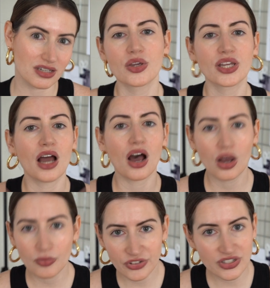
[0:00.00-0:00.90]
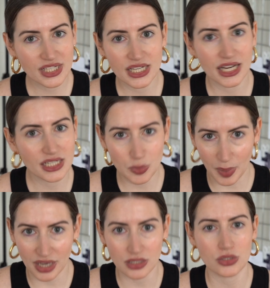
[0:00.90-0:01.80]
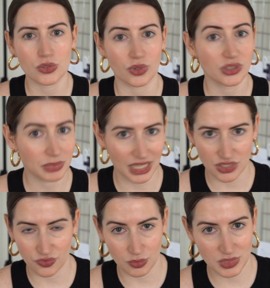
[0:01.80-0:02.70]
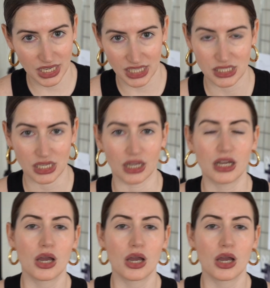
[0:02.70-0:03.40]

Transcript: You can obviously expand to other platforms later